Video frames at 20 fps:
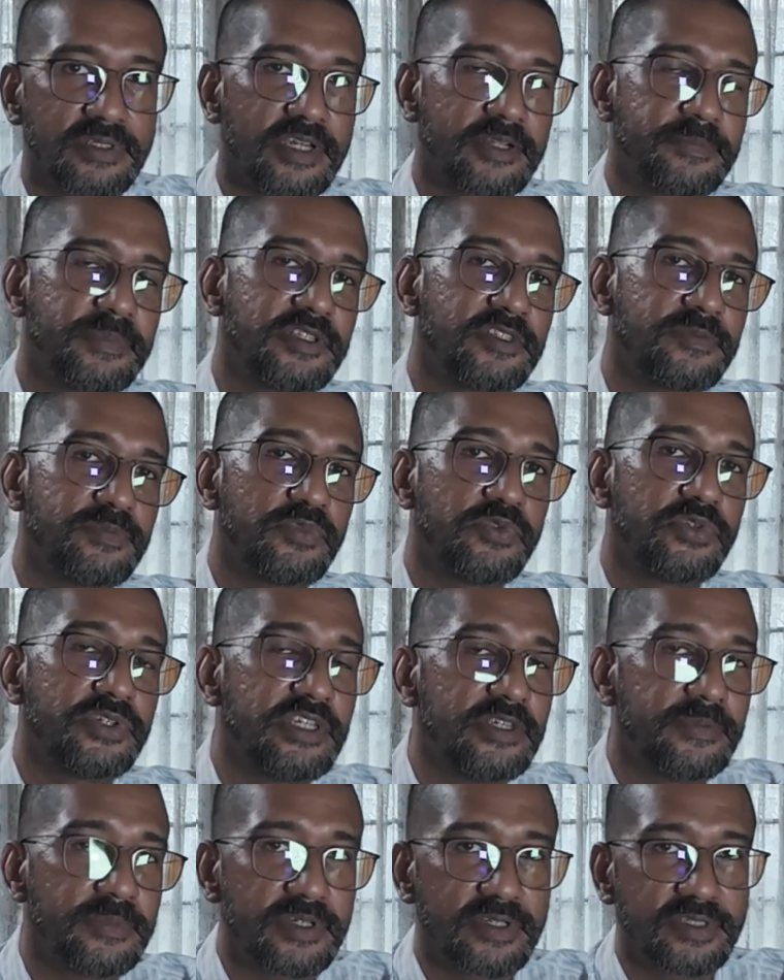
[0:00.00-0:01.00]
That means more
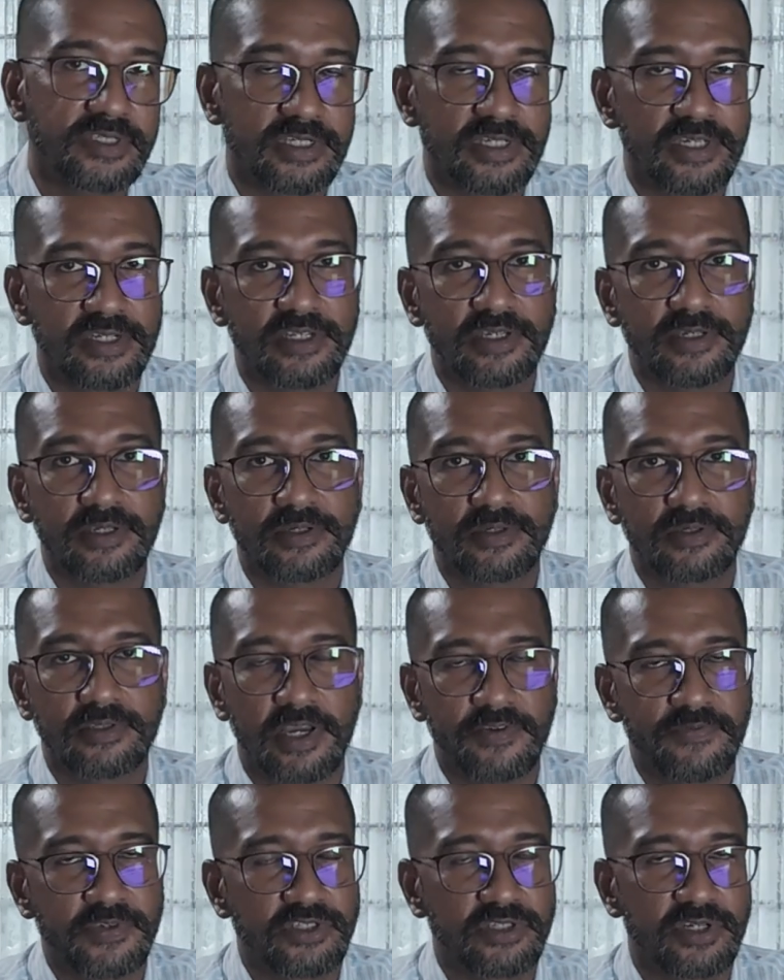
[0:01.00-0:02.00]
emails
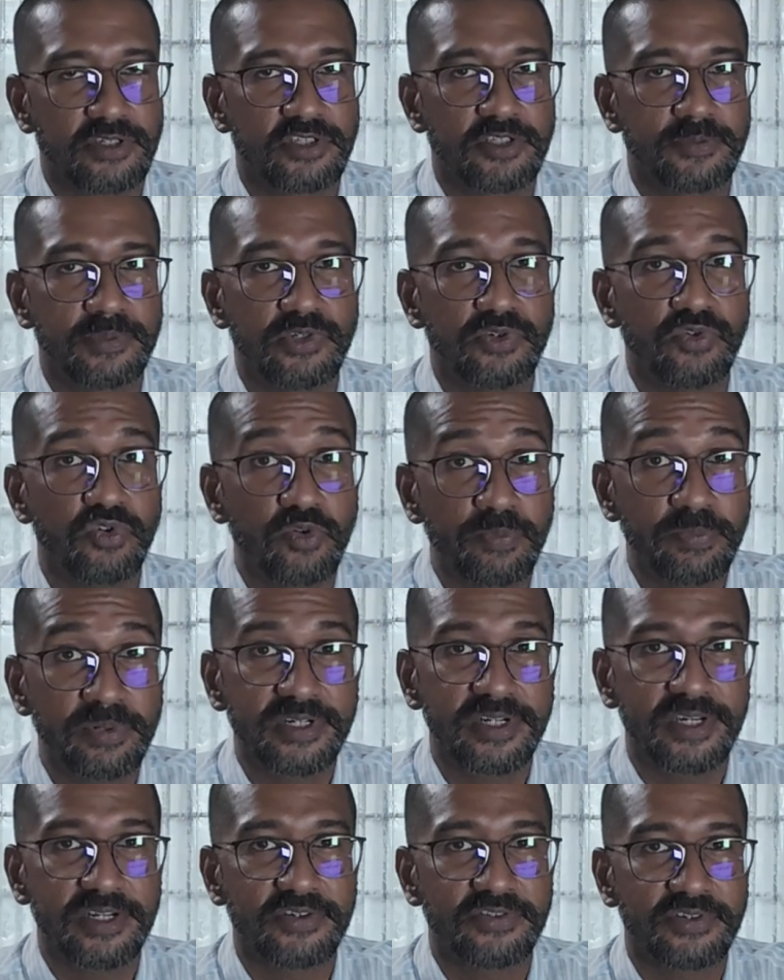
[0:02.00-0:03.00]
have a chance to be
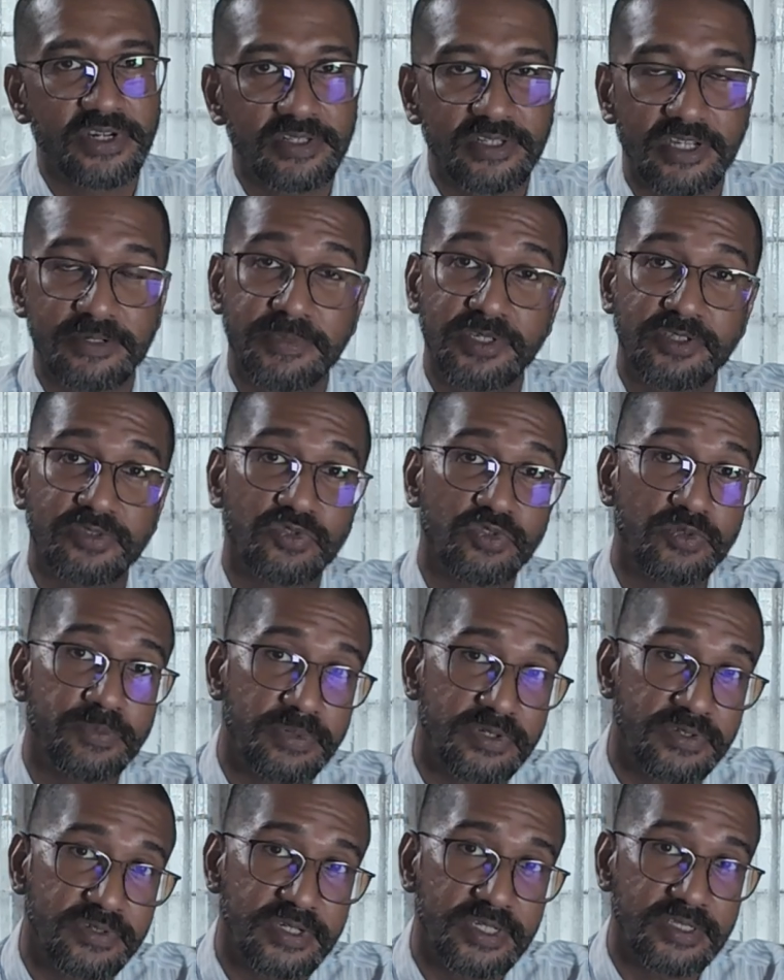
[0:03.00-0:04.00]
opened and read. That means
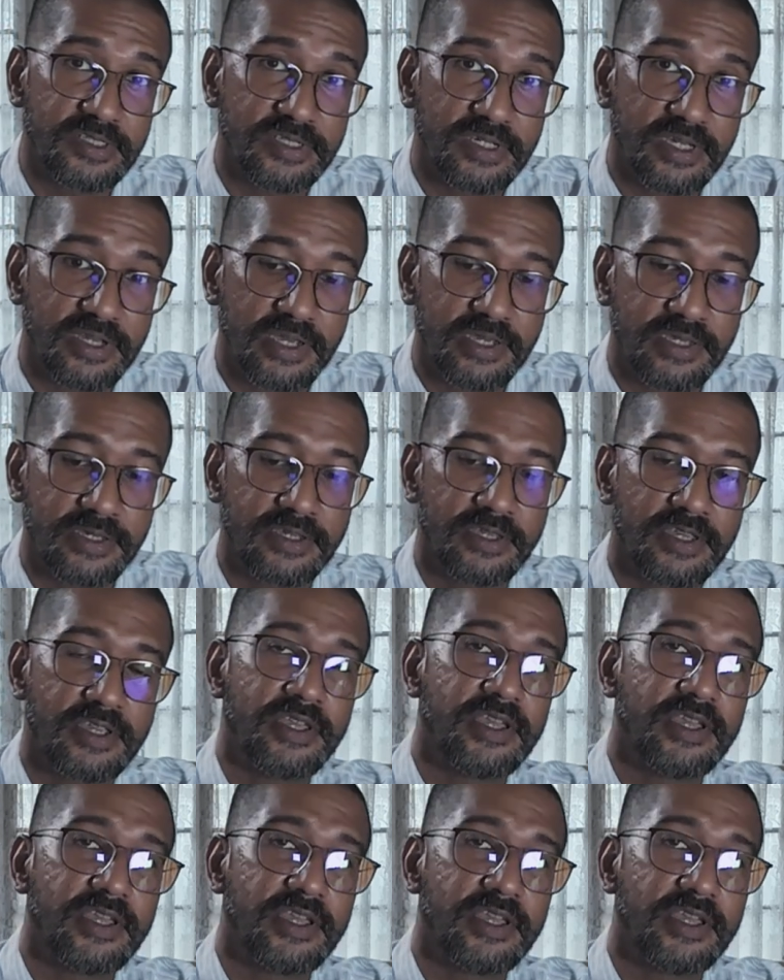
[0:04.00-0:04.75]
open rates are high.